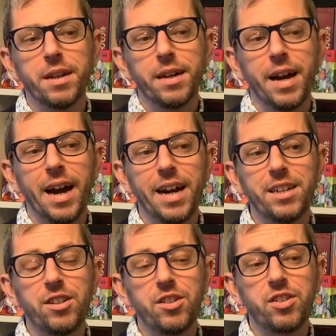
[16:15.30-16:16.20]

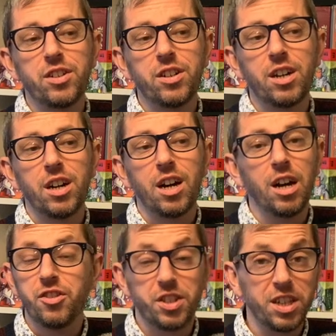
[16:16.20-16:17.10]

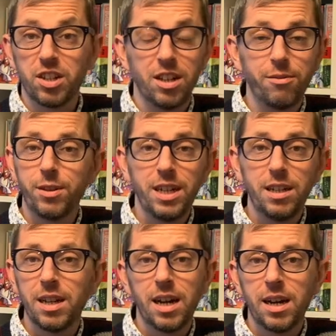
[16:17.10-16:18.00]
I just think it's a
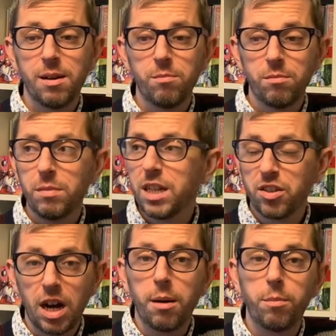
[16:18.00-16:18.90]
lovely
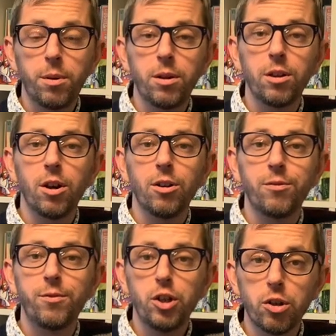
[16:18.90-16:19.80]
example
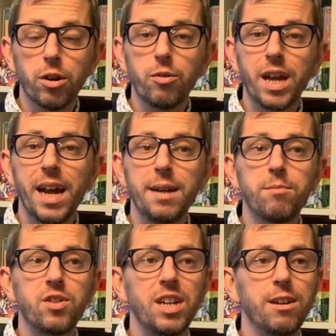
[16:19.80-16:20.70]
of Euro
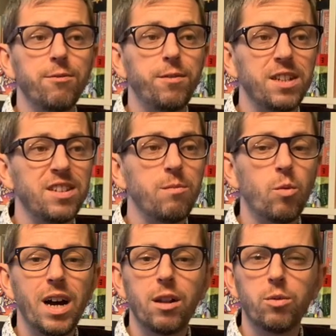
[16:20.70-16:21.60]
games. It fits in
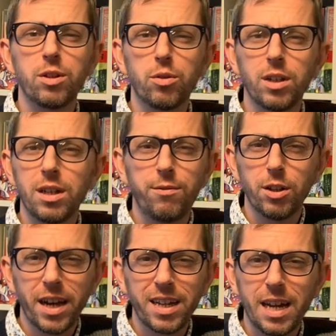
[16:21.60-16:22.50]
well with all that. If
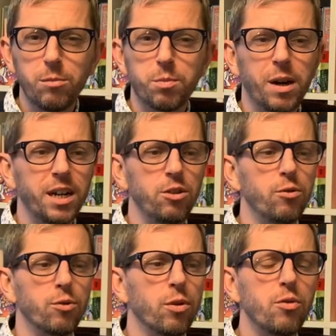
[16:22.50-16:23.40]
you like games by
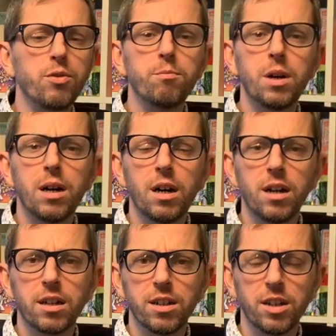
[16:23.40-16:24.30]
Uwe
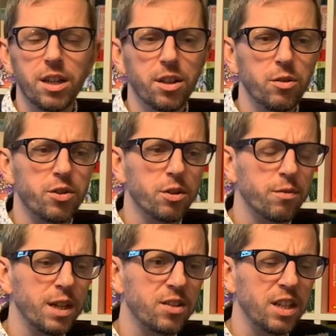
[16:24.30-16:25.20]
Rosenberg and those sort of
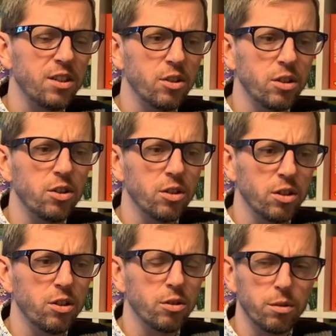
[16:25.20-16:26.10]
things, then
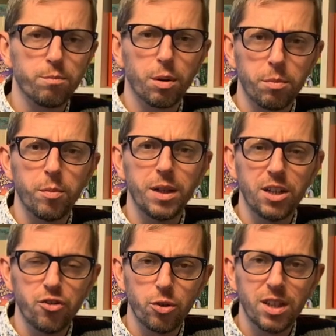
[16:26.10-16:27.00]
you'll probably
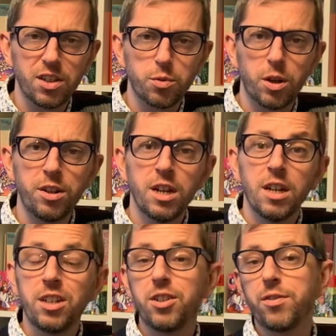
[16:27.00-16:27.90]
enjoy this one.
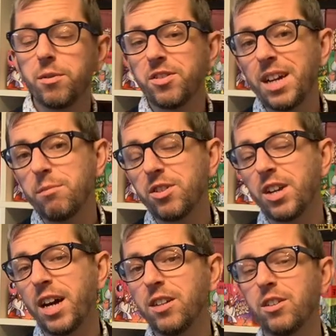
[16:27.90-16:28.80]
This is from the same
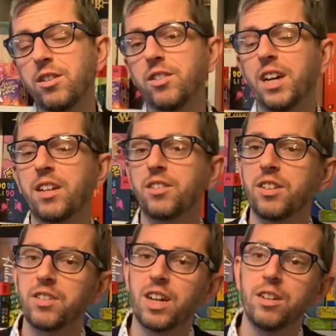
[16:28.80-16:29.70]
designers as
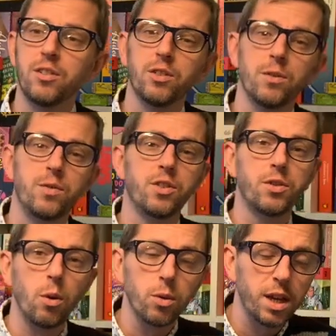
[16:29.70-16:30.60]
the designers of
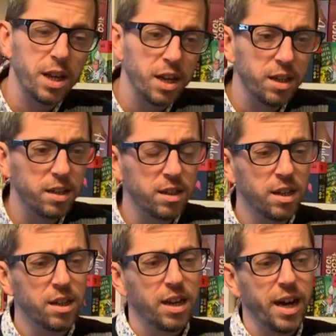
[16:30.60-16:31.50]
Tzolk'in,
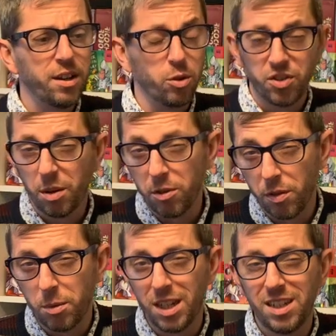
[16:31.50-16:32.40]
or some of
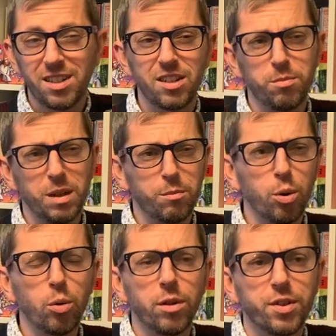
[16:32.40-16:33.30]
them at least. There's a big
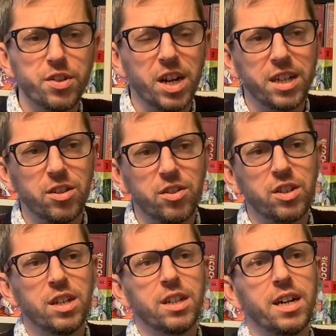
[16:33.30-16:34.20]
pool of
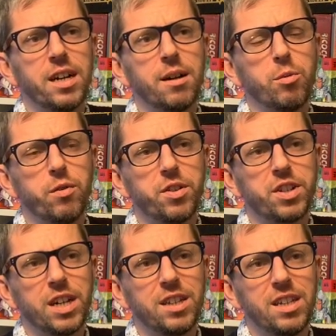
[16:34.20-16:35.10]
designers who've
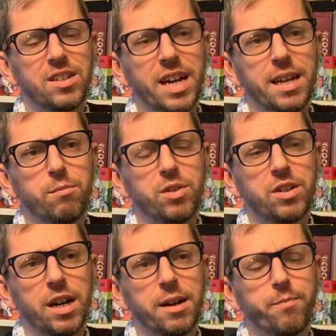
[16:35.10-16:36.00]
designed these
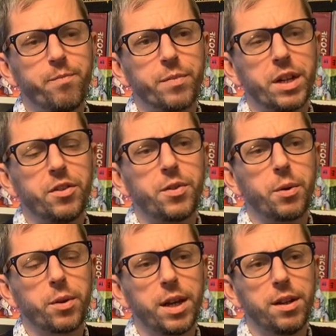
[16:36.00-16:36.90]
games.
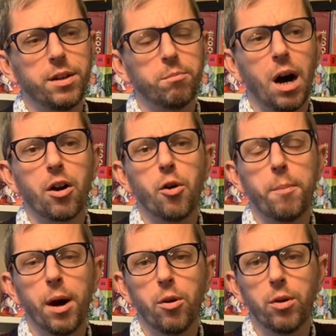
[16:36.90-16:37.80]
Tzolk'in and Marco
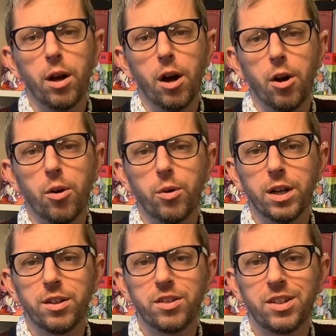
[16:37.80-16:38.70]
Polo,
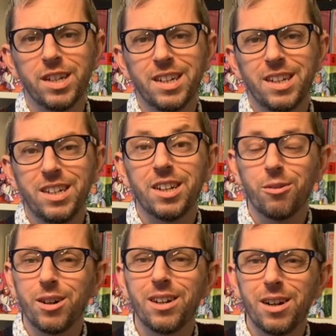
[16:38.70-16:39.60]
and
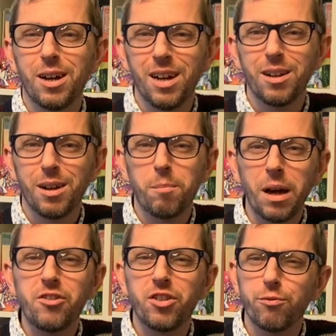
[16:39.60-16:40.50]
a
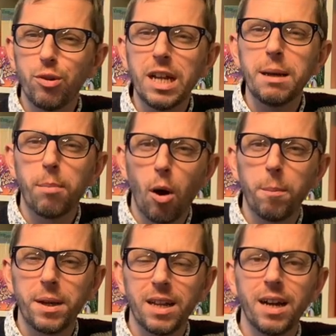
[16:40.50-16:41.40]
bunch of really
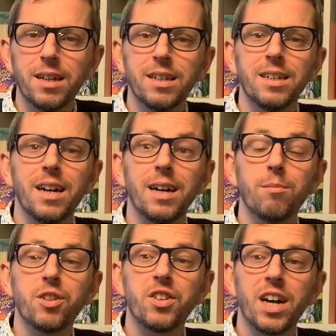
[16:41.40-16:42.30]
popular
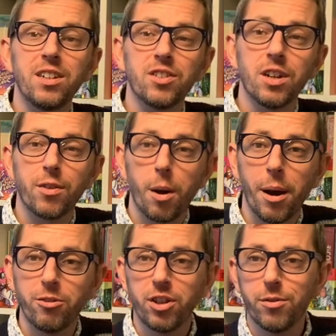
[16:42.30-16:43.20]
designs that have come
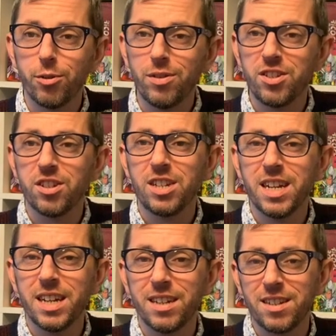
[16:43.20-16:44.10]
out over recent
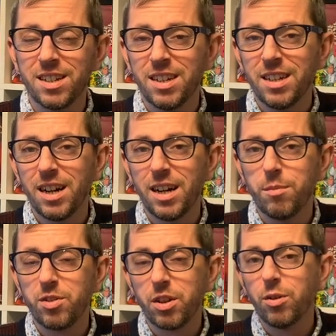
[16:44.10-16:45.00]
years.
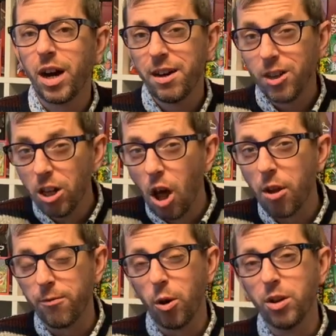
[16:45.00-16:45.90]
So I have a lot
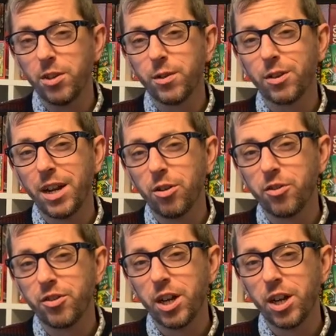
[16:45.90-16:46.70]
of fondness for Grand Austria